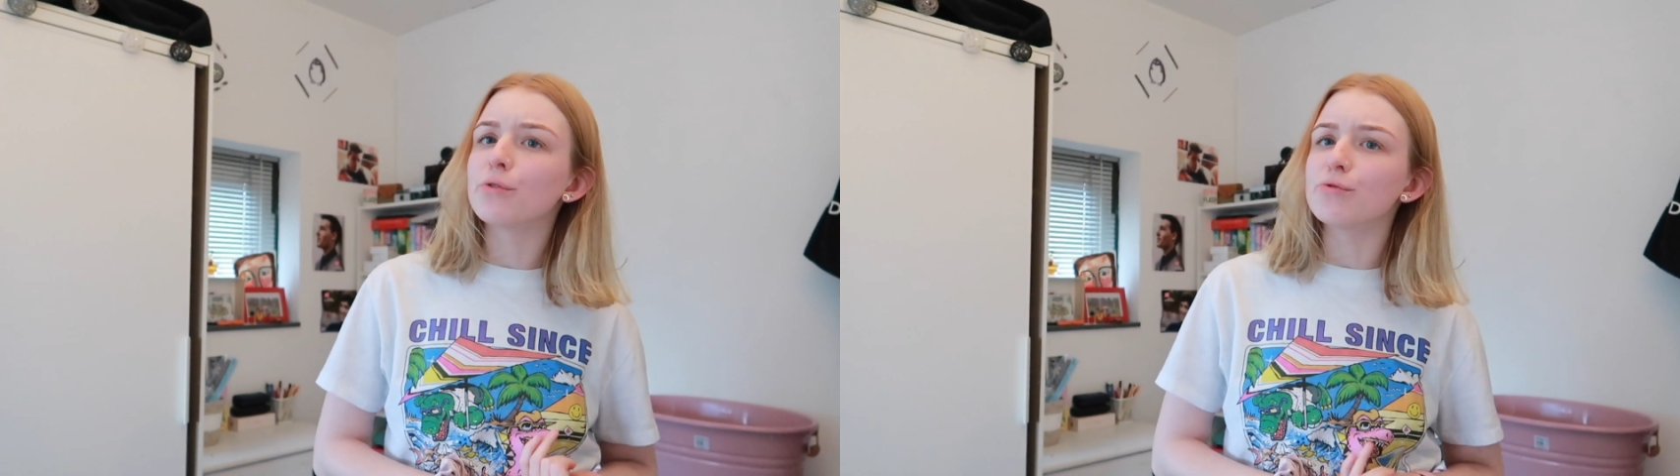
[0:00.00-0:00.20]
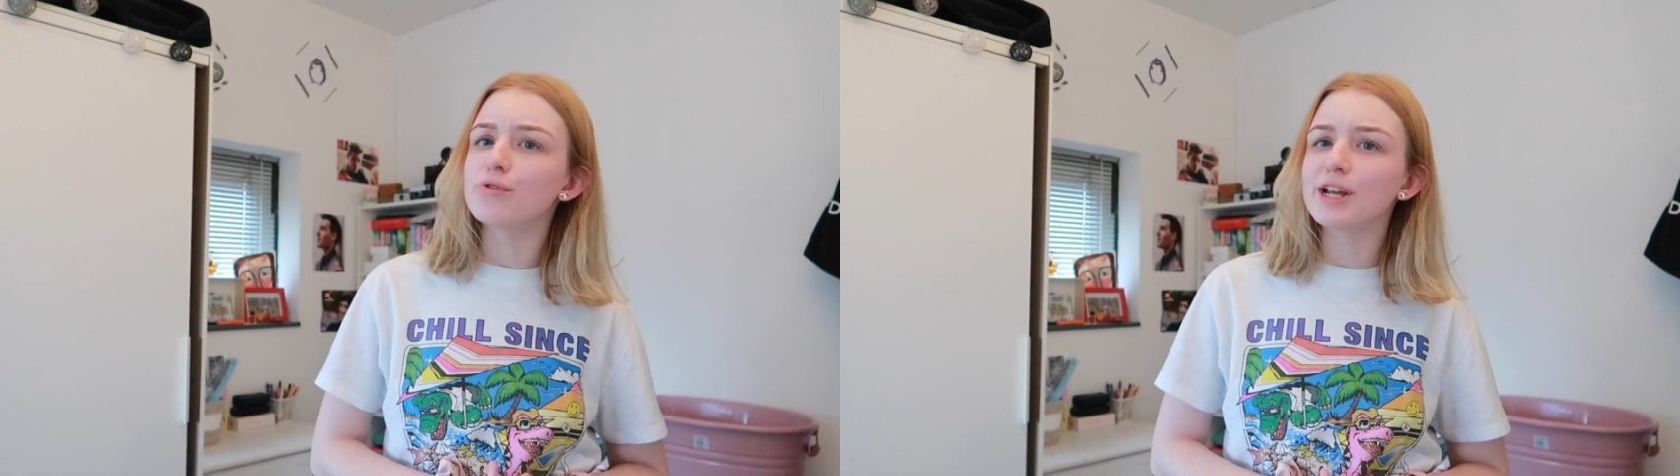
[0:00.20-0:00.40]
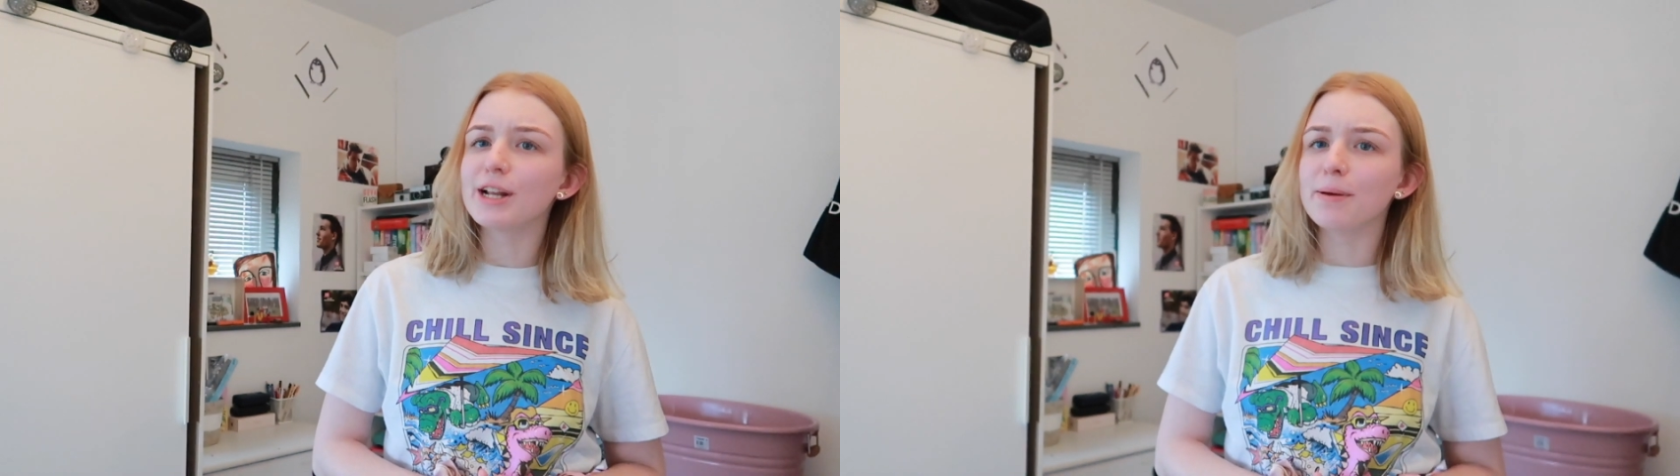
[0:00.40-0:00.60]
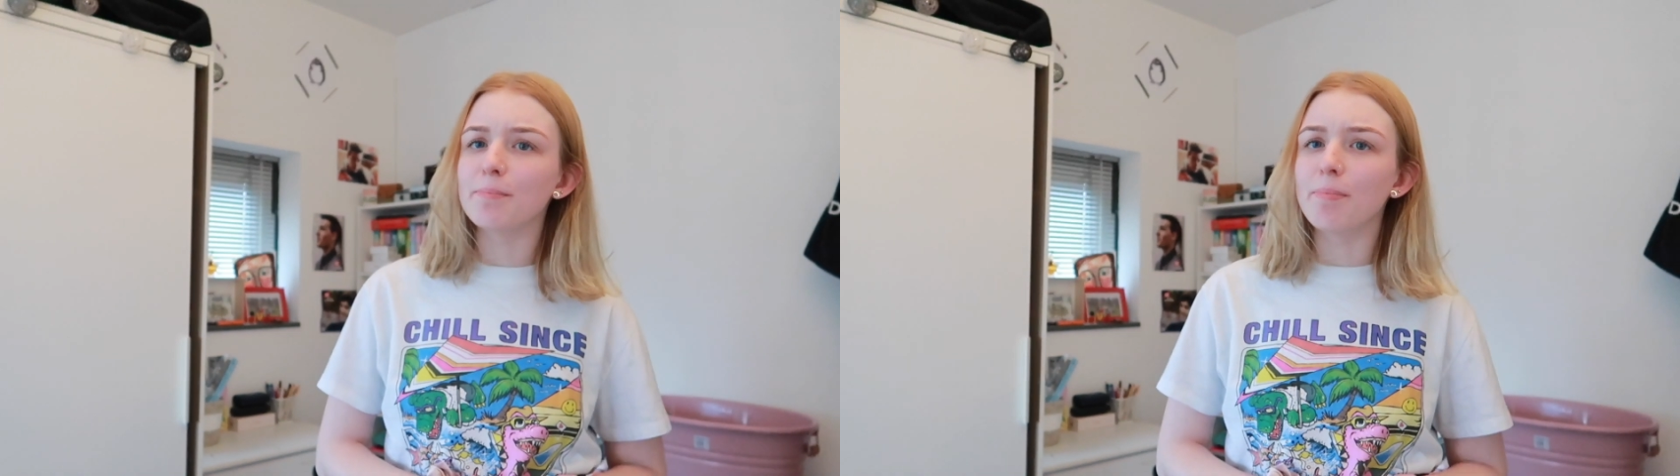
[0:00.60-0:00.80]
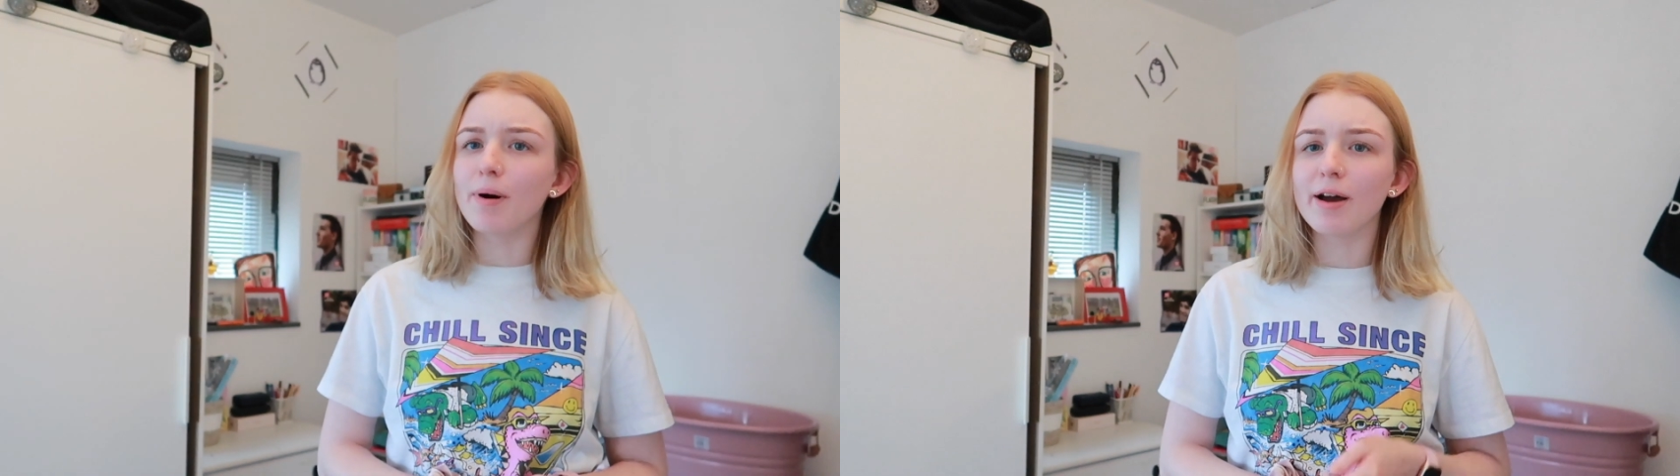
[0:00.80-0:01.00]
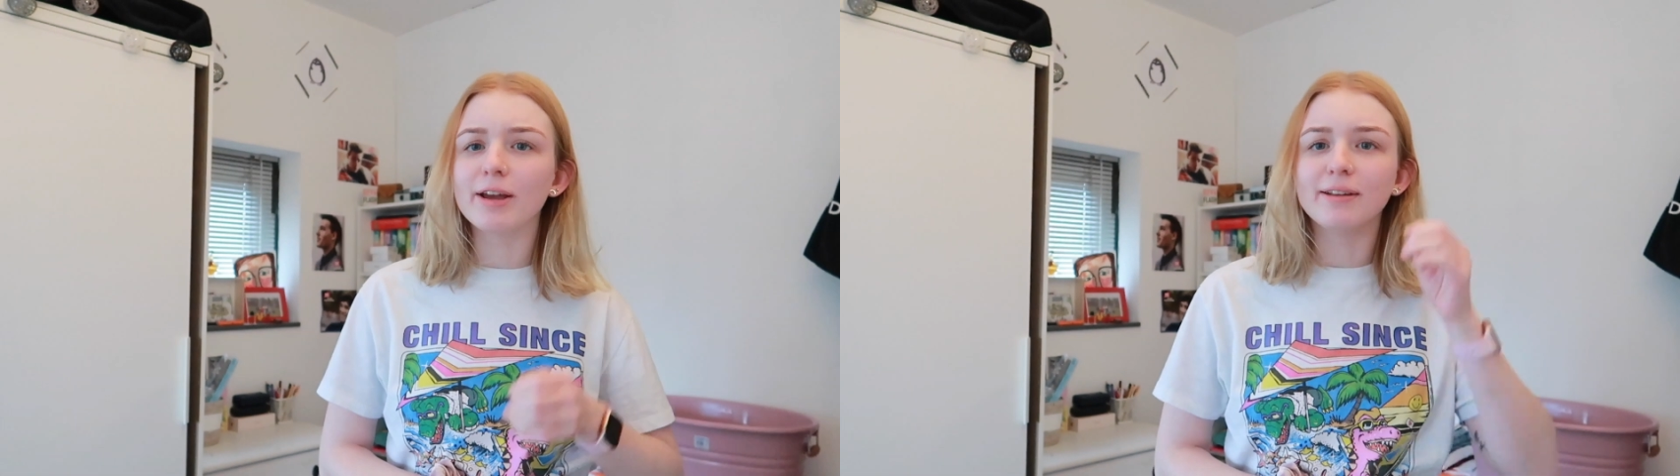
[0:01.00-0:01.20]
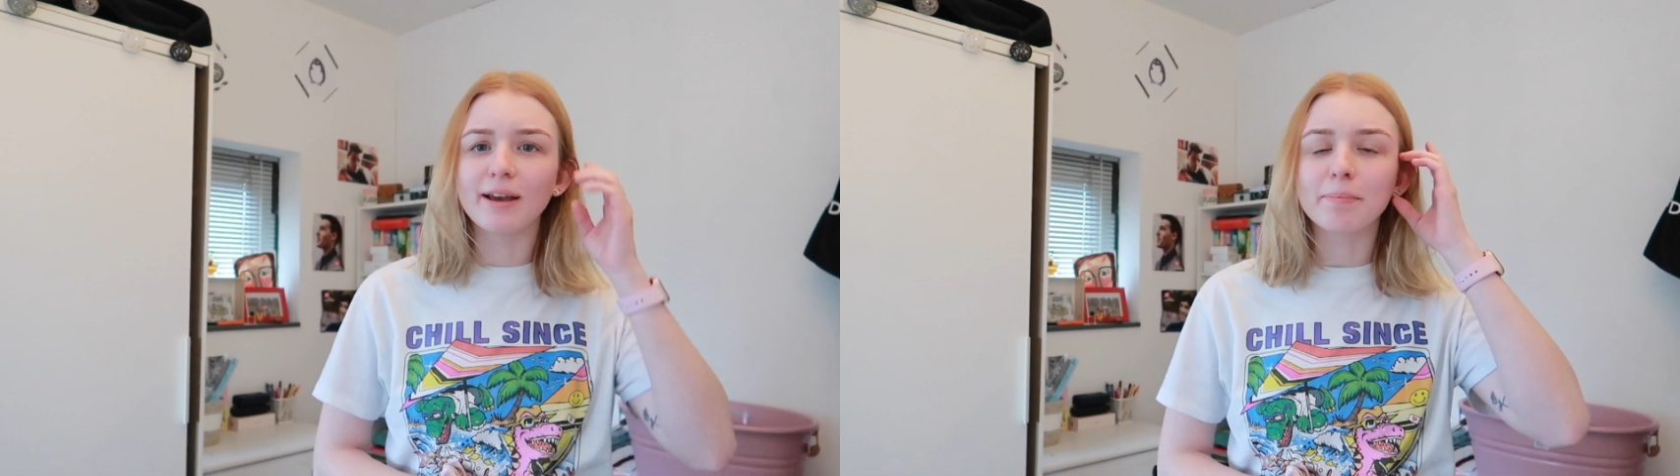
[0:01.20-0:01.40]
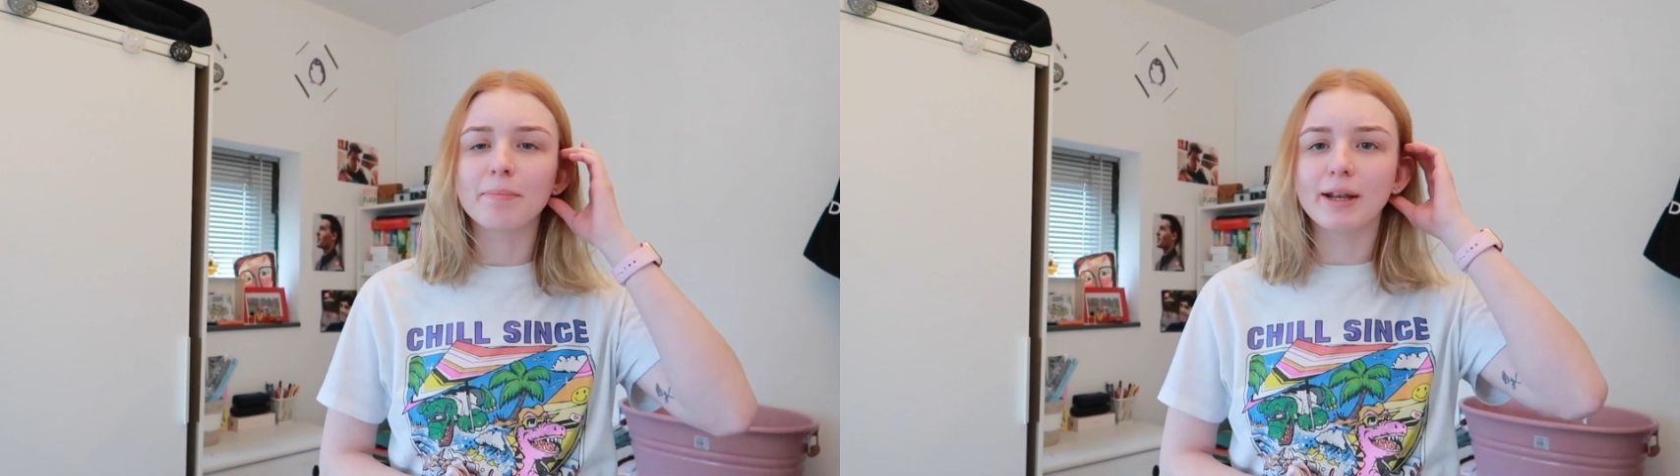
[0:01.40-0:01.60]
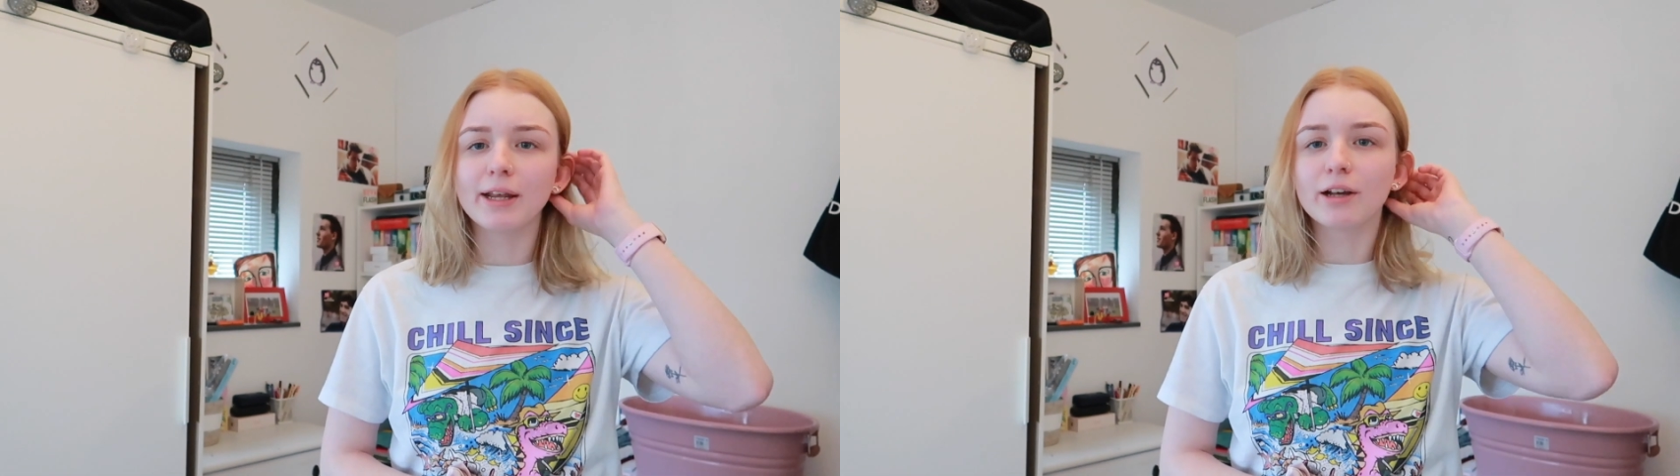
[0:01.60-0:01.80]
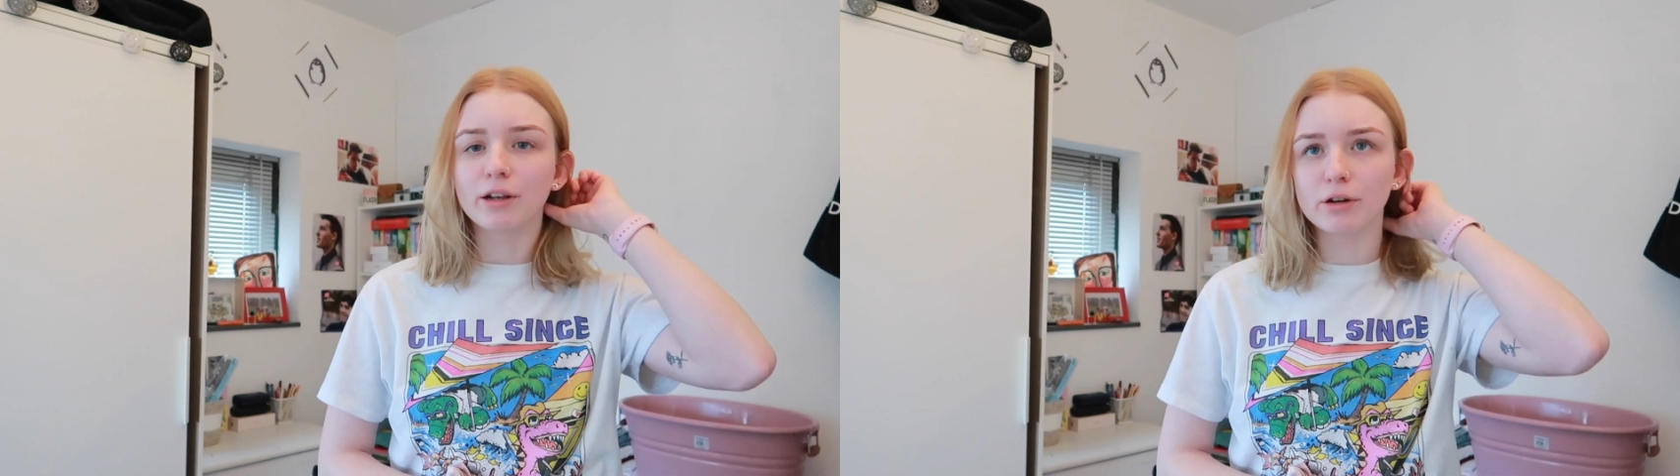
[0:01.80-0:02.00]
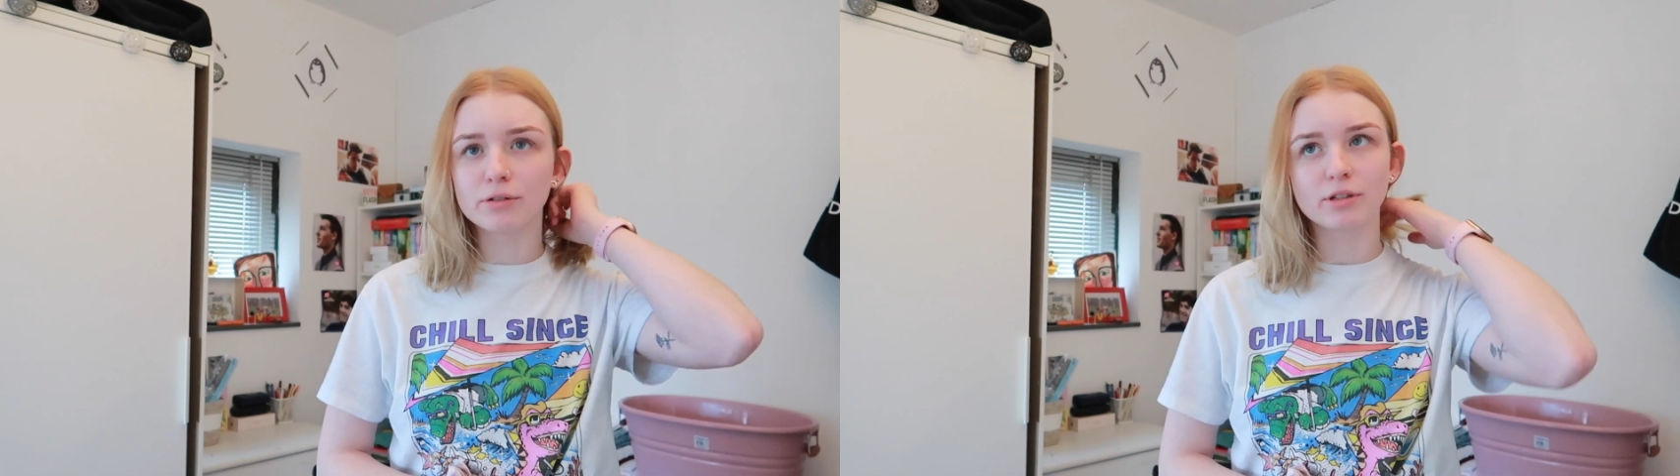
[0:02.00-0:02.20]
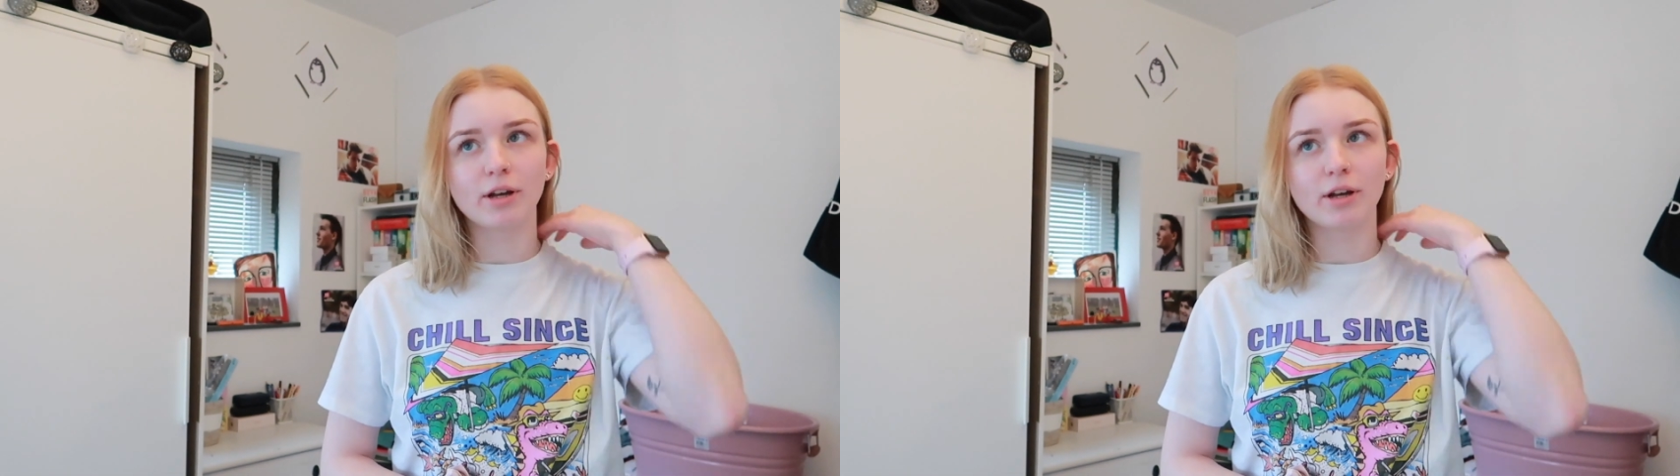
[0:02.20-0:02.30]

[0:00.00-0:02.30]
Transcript: really buy that many clothes.